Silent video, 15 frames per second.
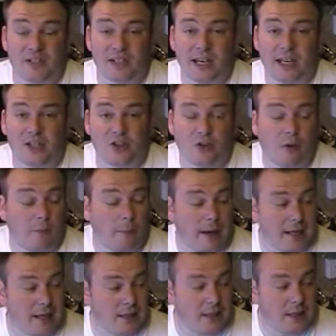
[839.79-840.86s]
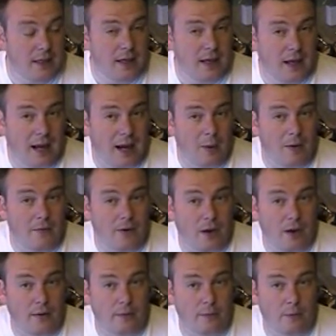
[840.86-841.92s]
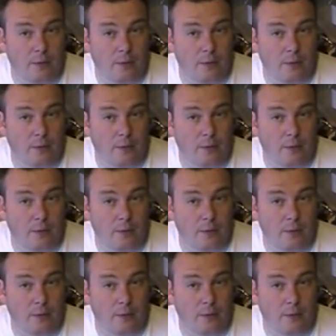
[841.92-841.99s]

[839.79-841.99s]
mistake to have made. However,